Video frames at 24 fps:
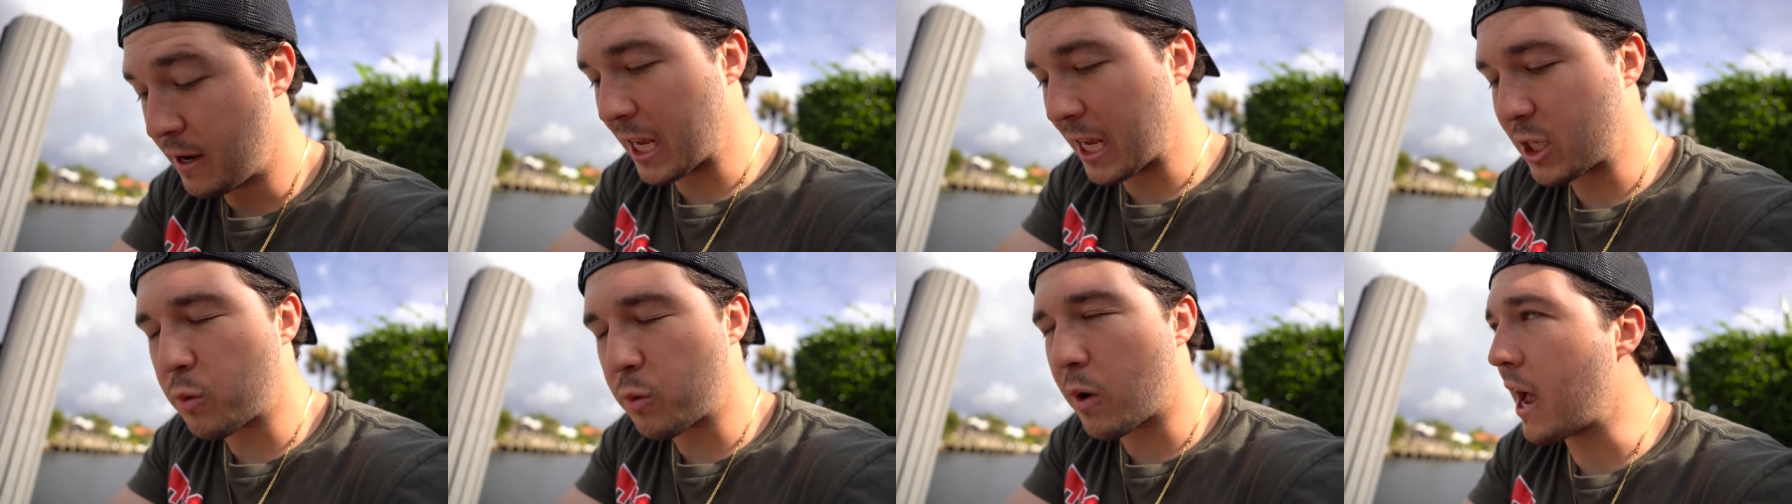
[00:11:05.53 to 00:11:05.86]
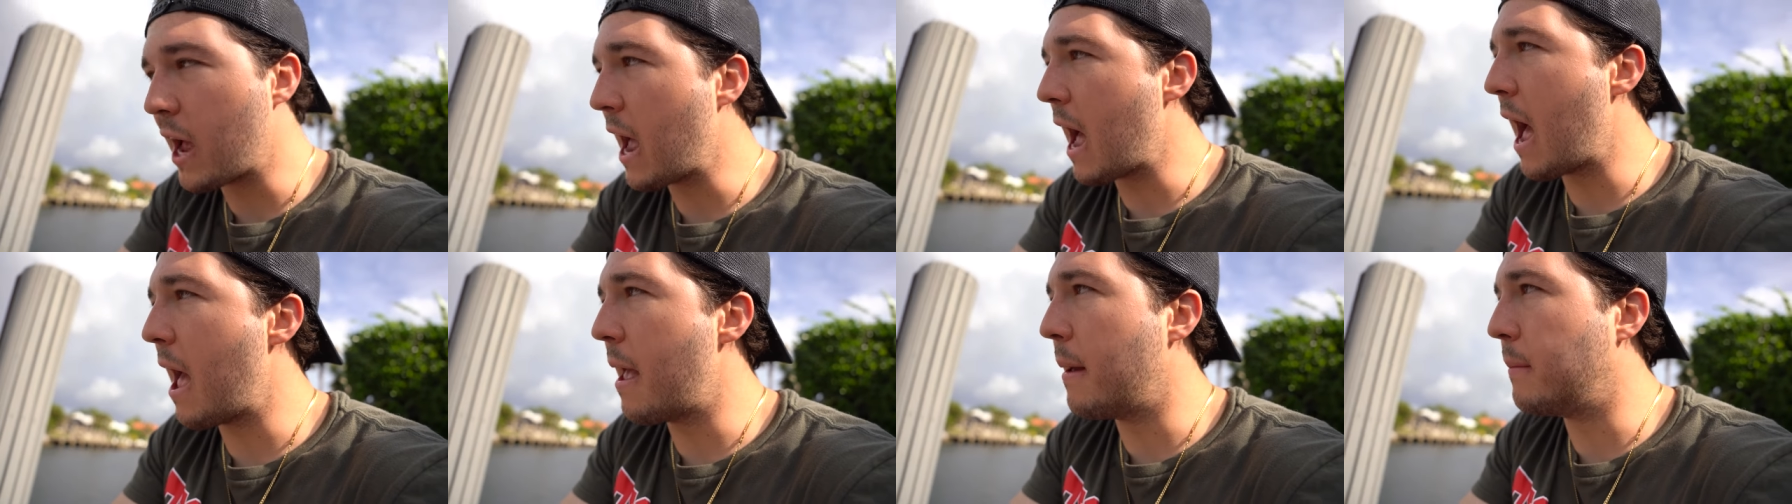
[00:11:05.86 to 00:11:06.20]
That's
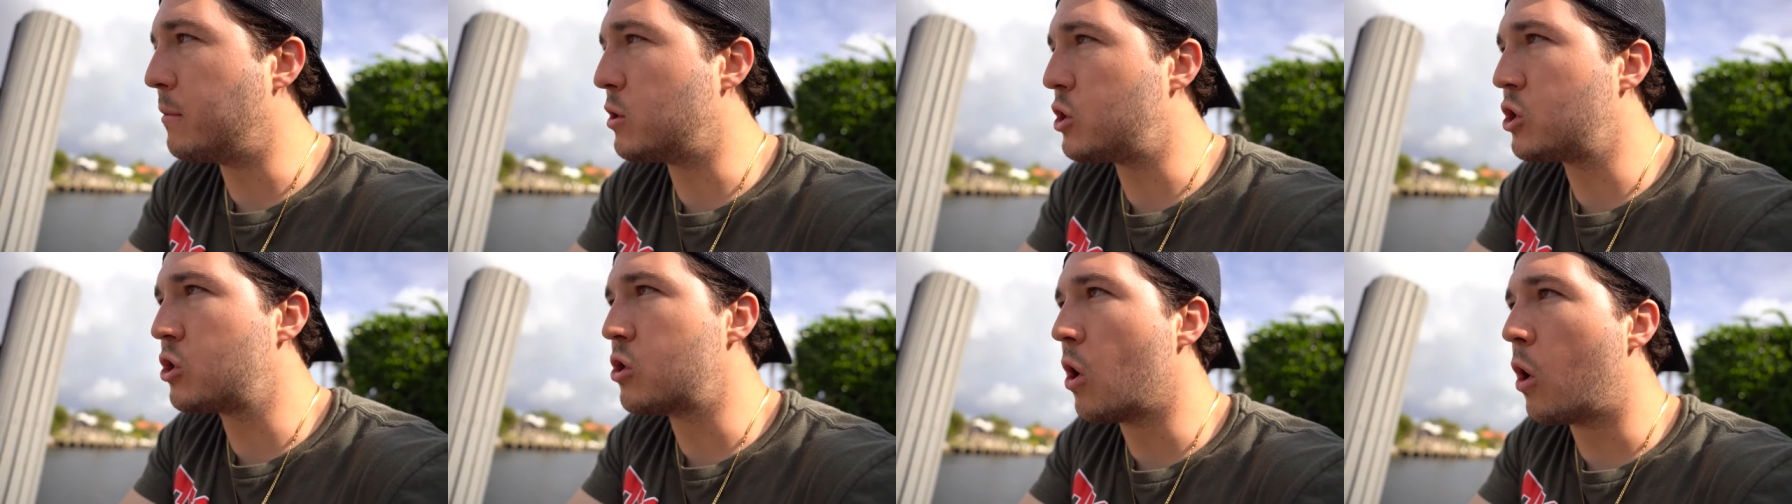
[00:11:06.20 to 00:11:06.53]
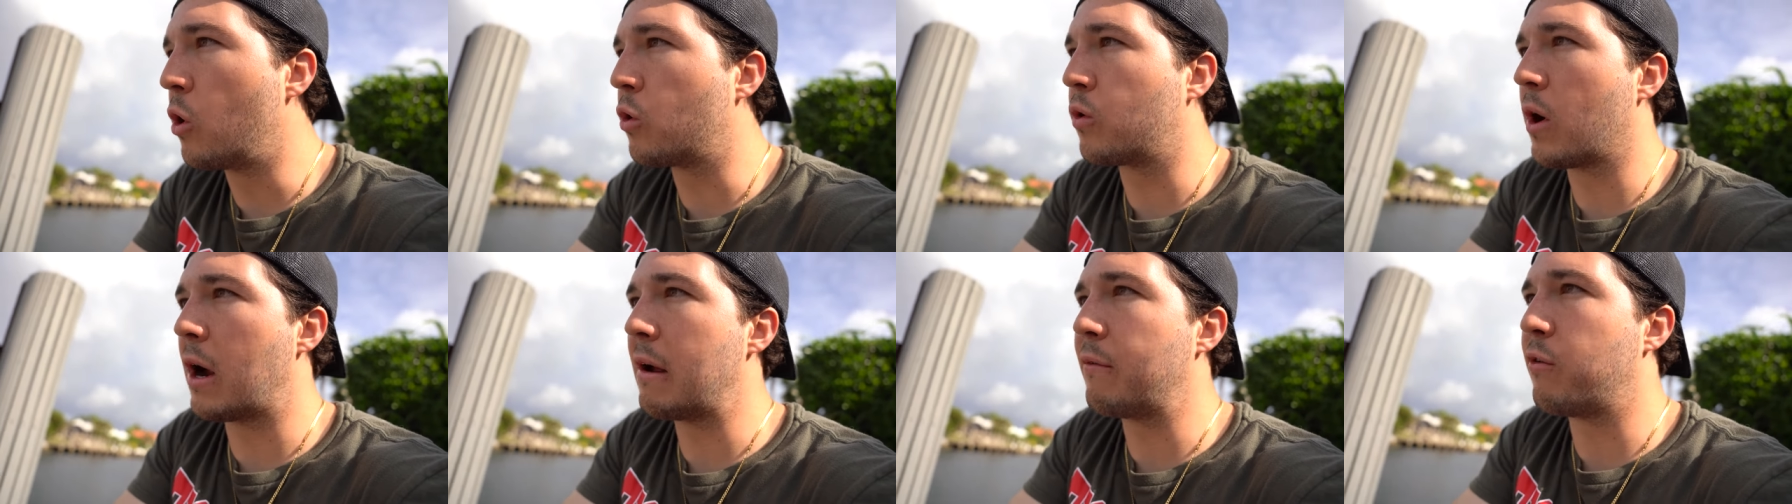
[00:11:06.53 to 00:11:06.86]
why I am so
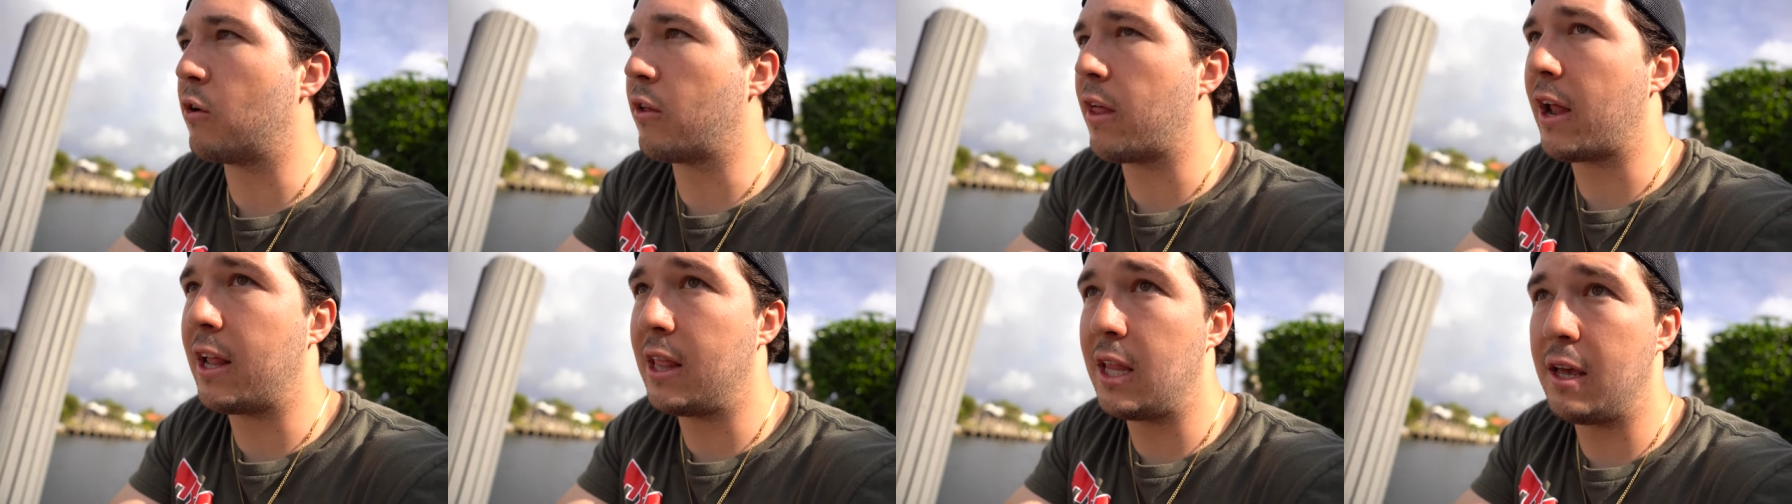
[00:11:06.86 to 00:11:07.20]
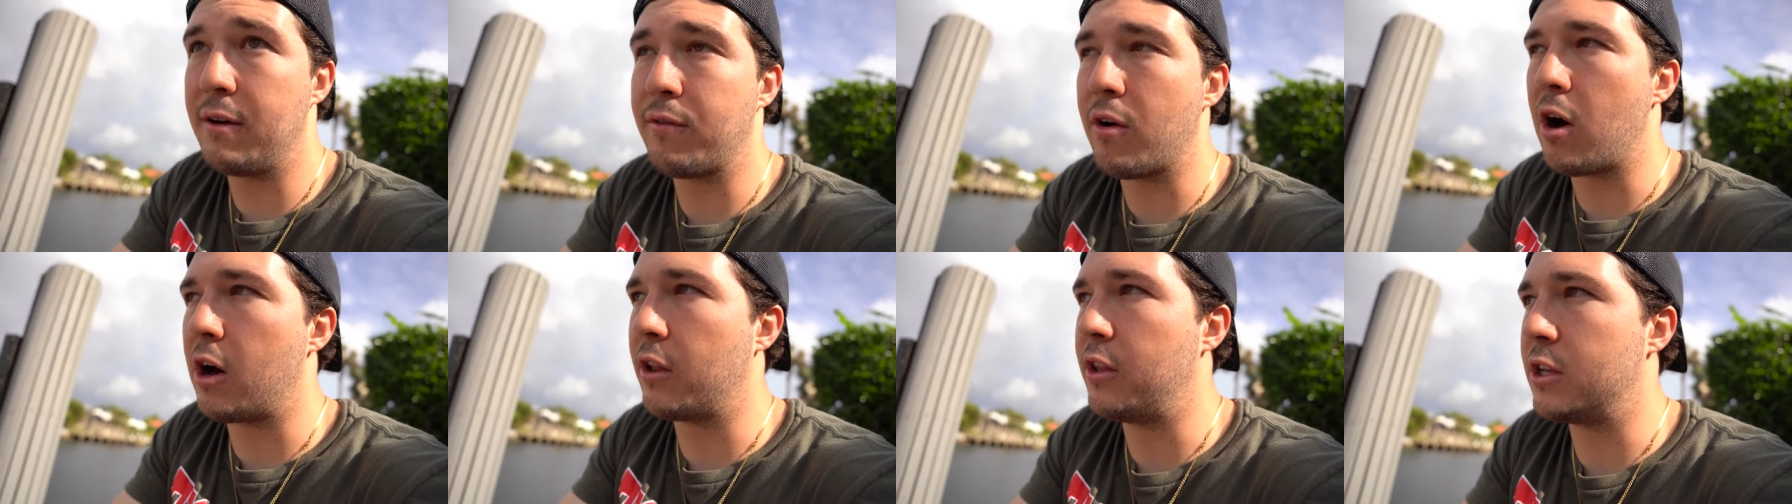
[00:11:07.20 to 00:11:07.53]
grateful that I
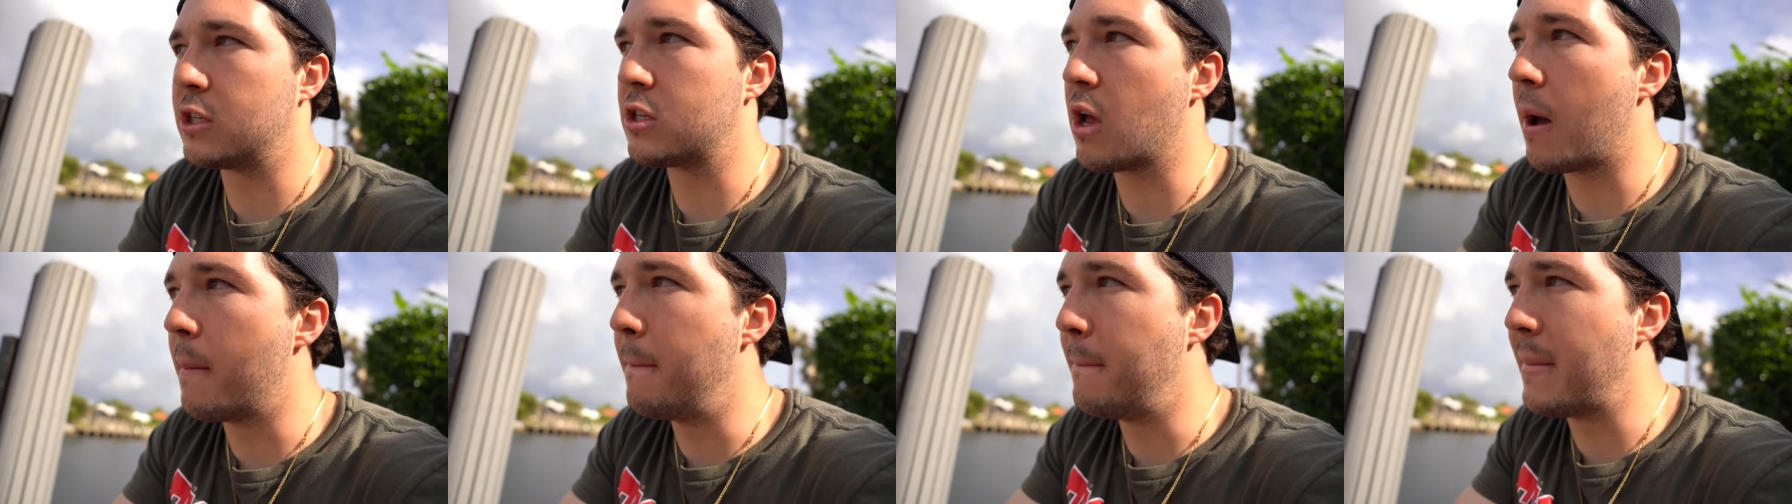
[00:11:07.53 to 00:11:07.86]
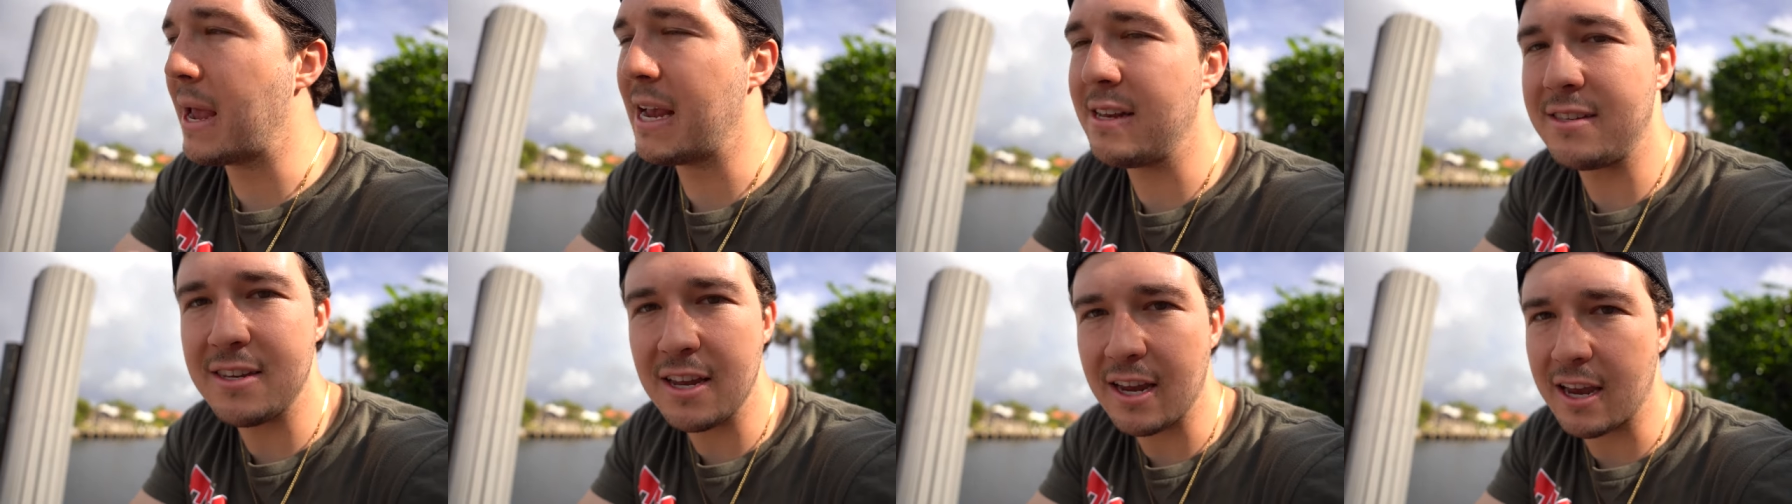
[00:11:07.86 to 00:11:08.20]
live on this
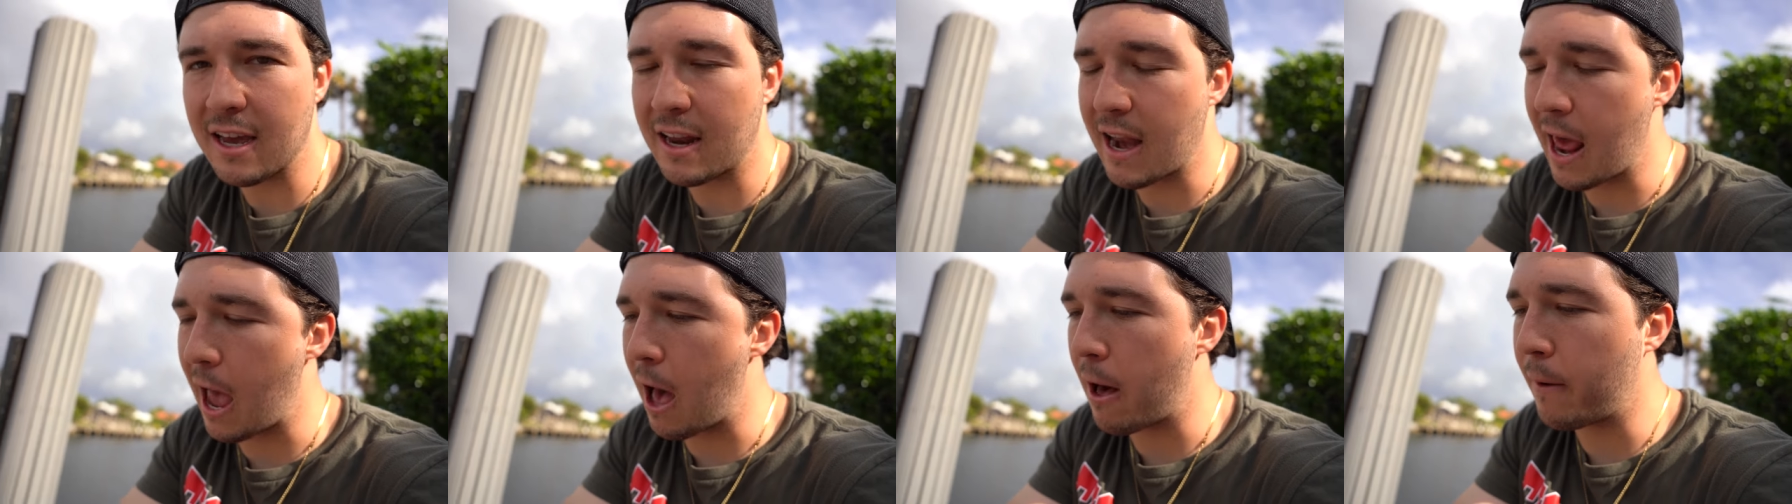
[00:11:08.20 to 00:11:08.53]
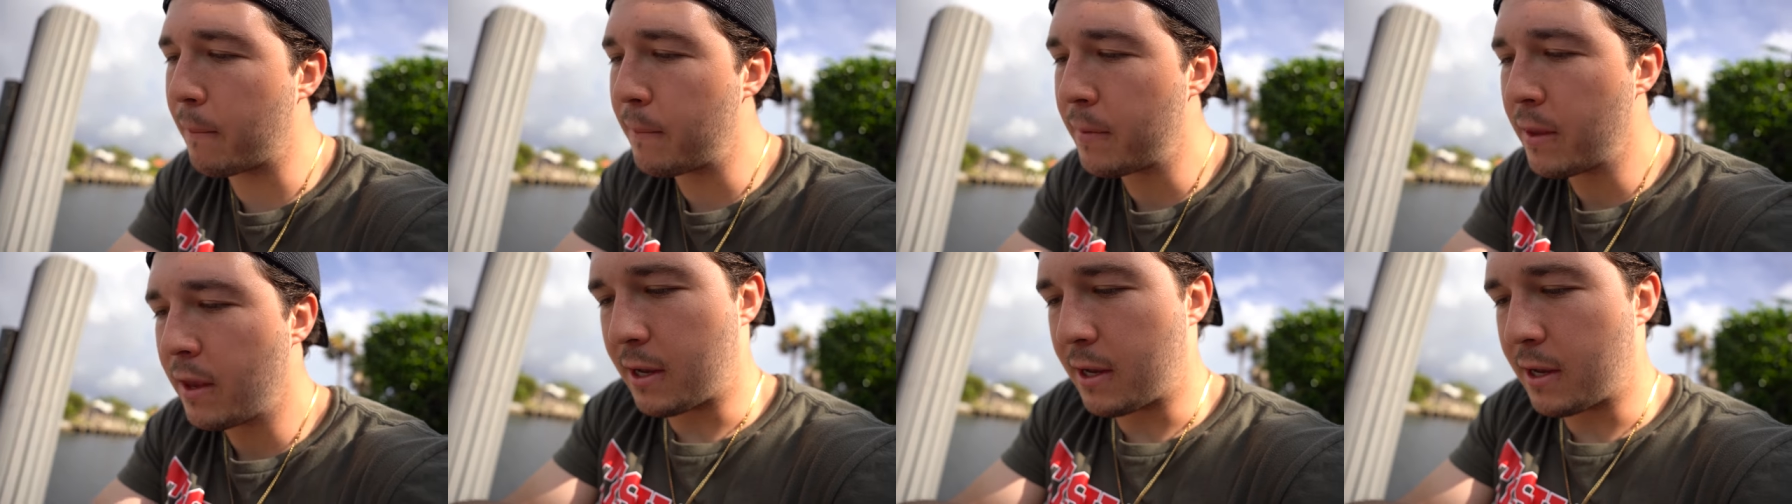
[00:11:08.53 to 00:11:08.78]
amazing canal